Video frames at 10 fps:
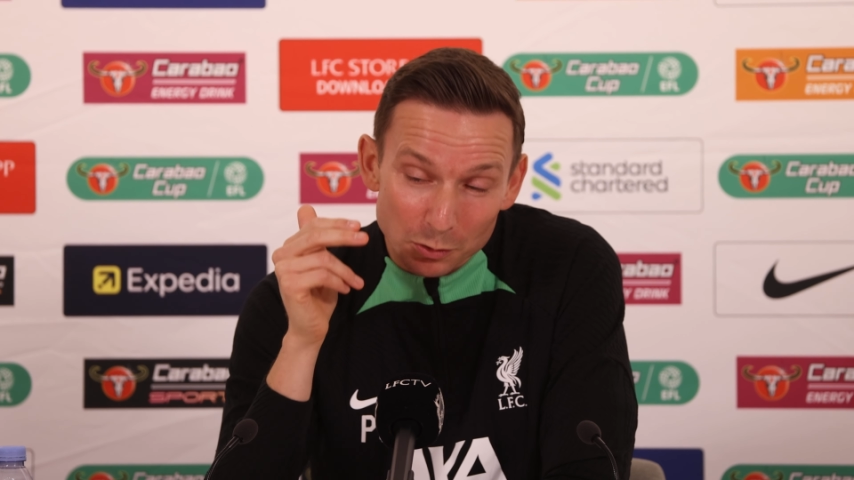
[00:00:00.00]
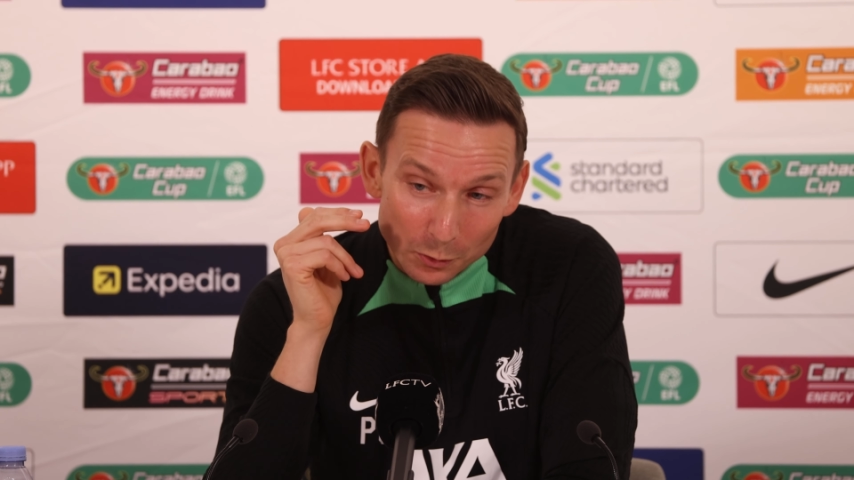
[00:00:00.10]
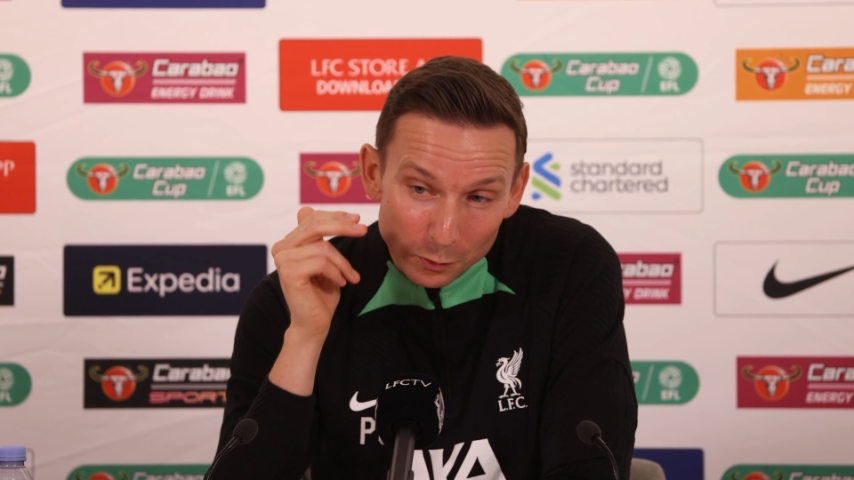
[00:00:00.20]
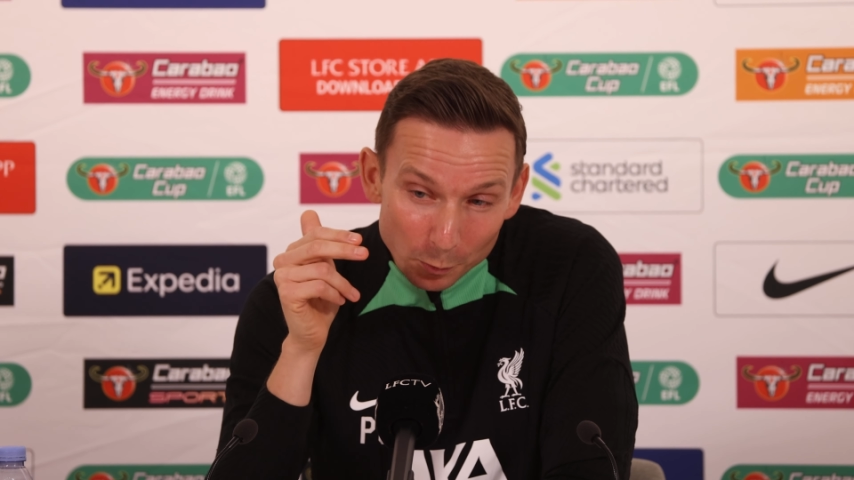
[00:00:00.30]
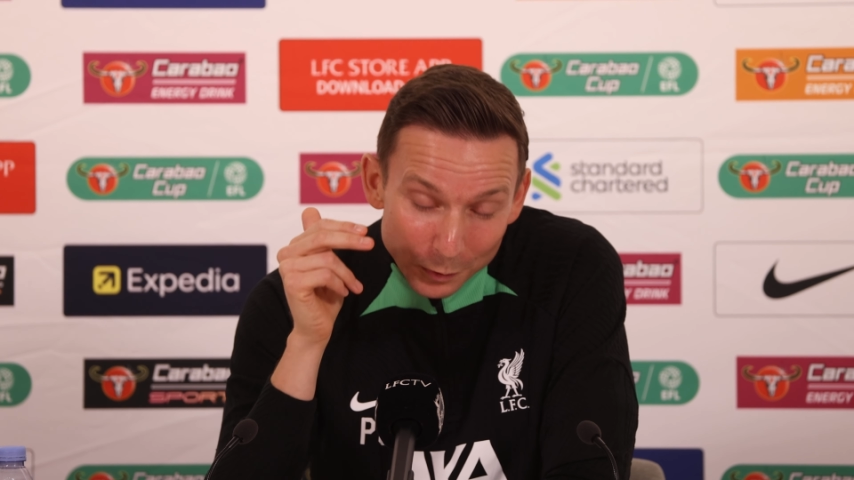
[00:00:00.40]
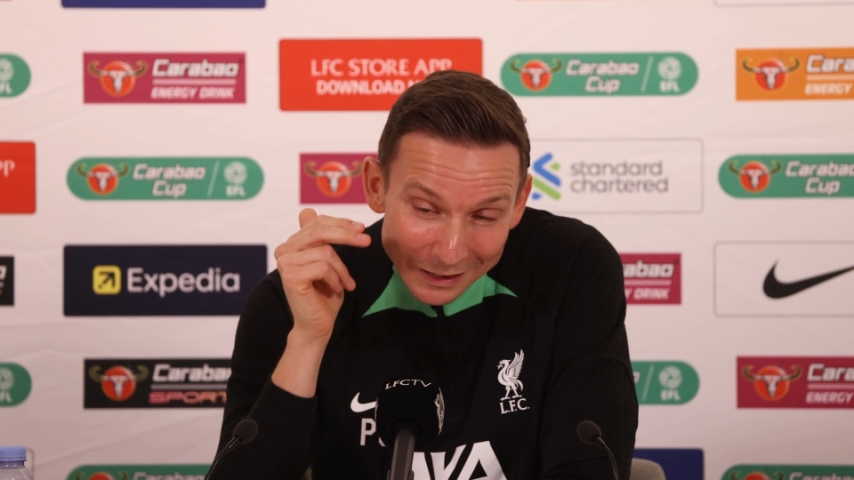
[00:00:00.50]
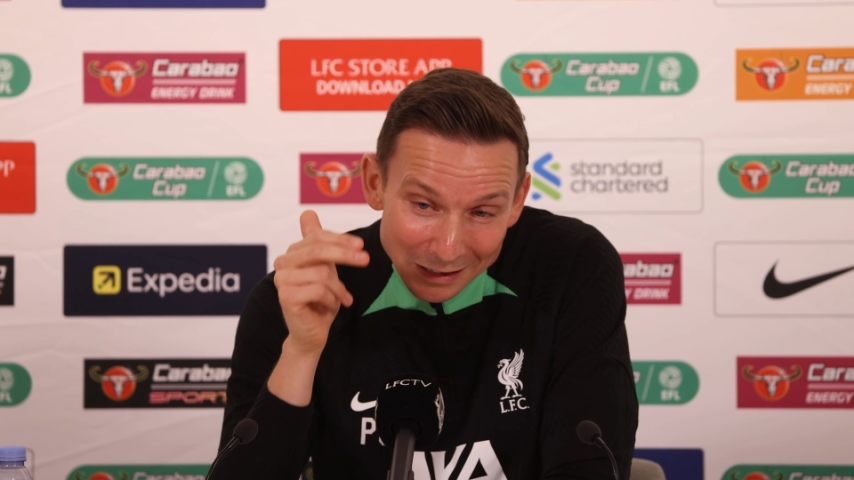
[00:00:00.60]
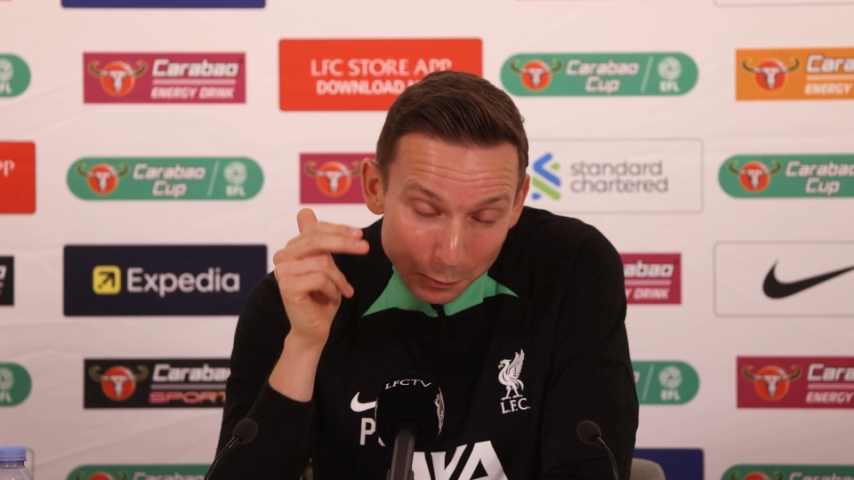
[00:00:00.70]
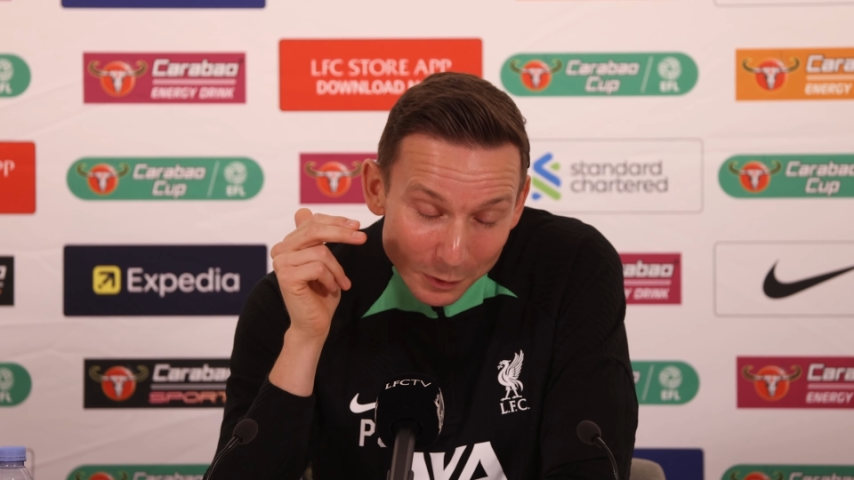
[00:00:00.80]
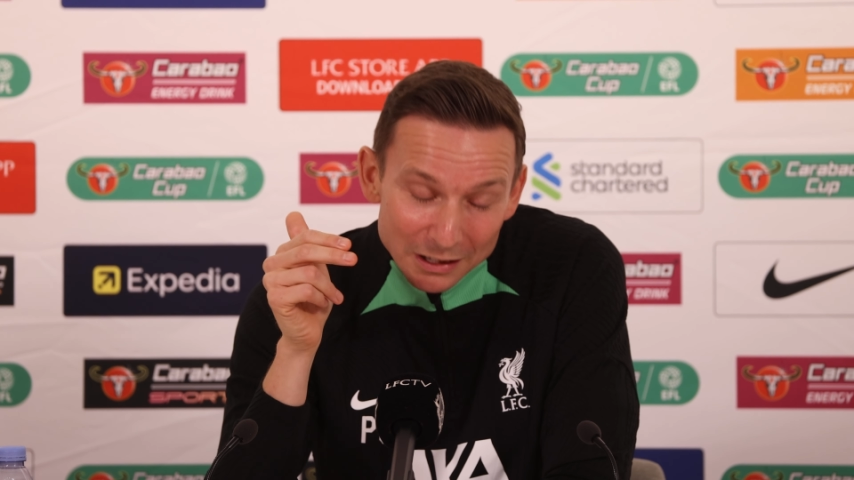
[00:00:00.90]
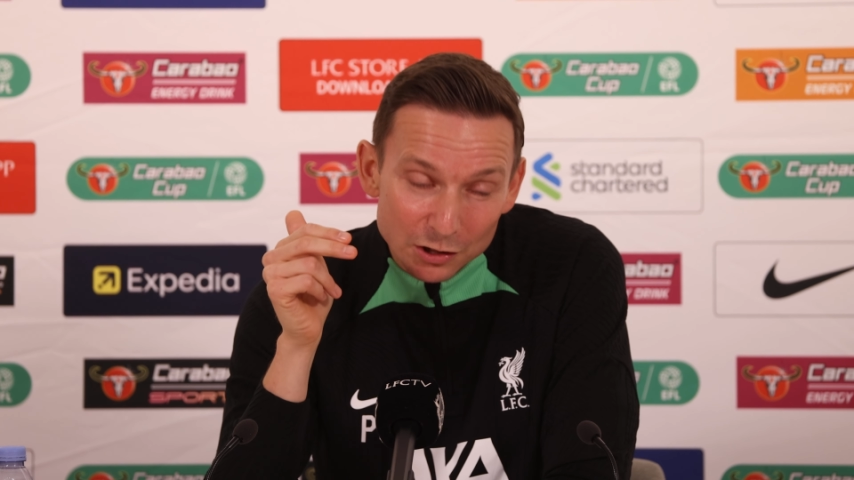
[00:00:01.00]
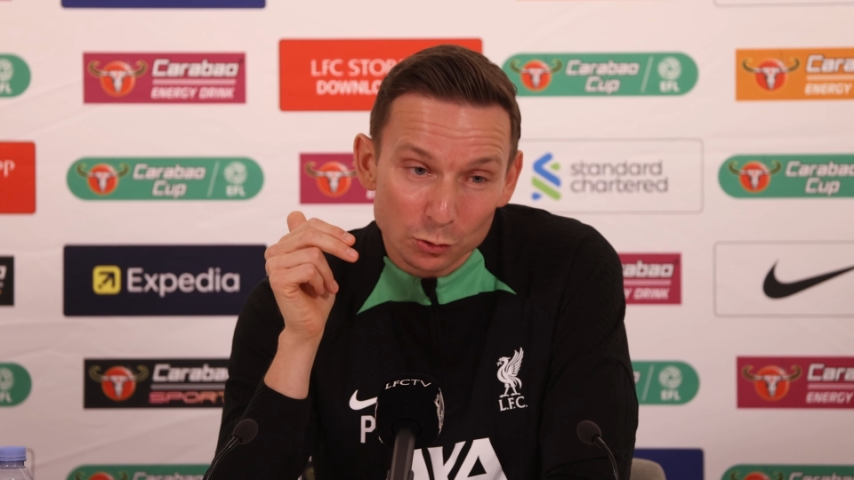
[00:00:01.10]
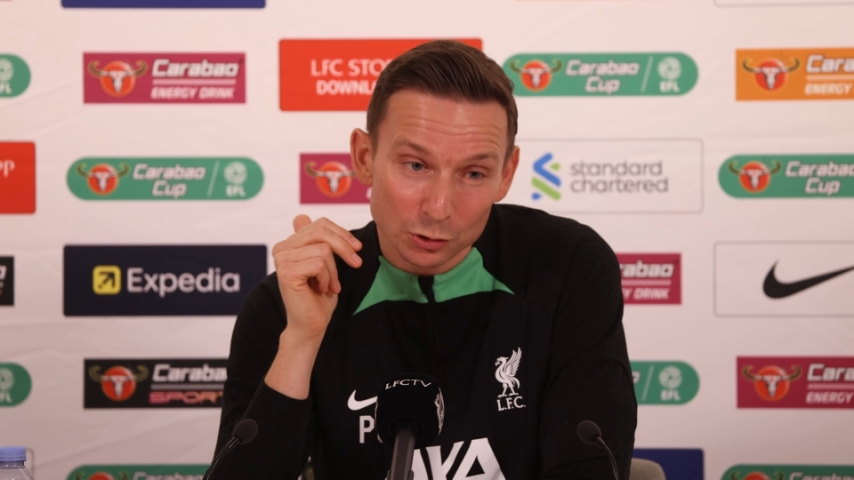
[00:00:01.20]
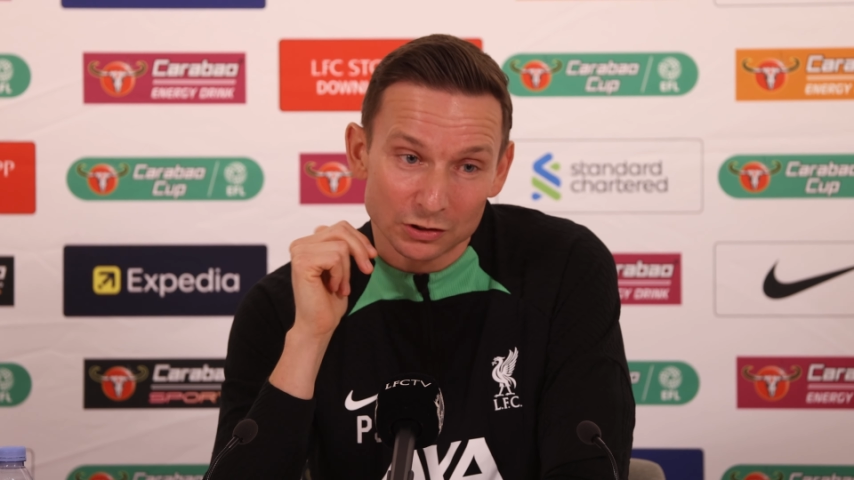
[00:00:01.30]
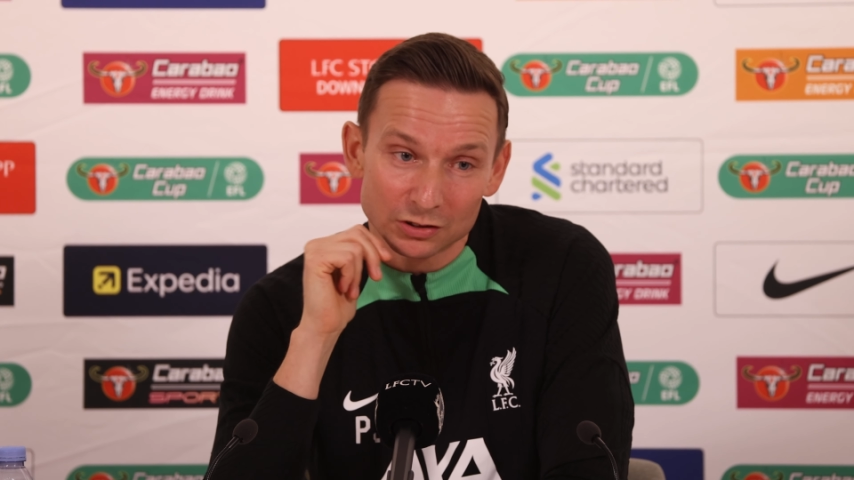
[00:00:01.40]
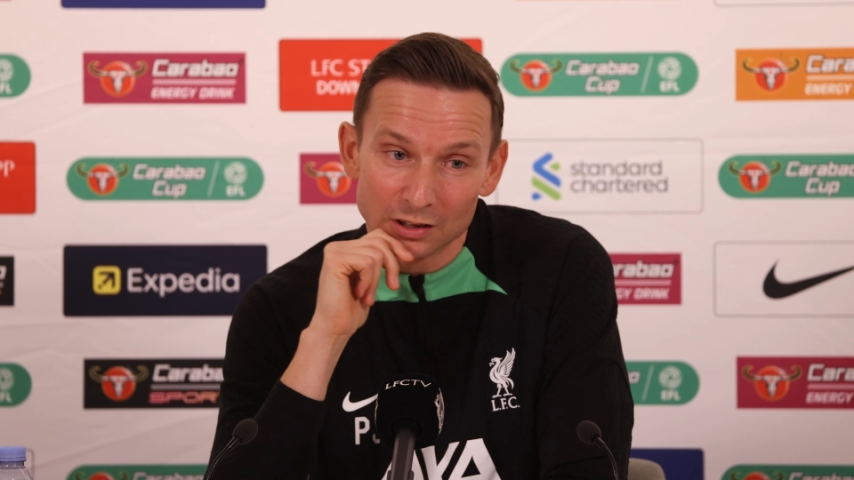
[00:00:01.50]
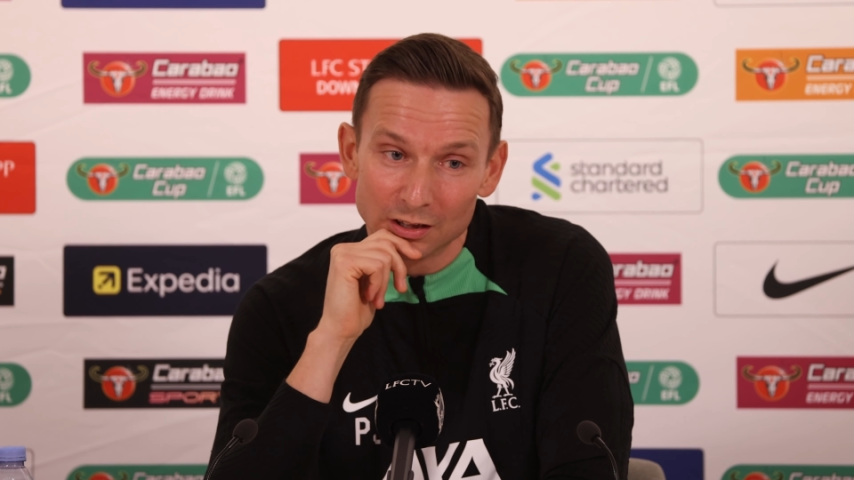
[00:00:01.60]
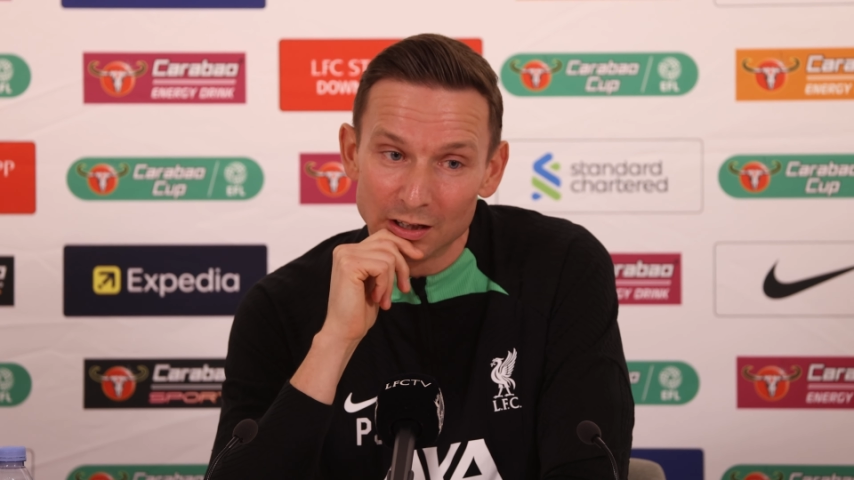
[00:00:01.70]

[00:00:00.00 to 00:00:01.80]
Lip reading: really, really good.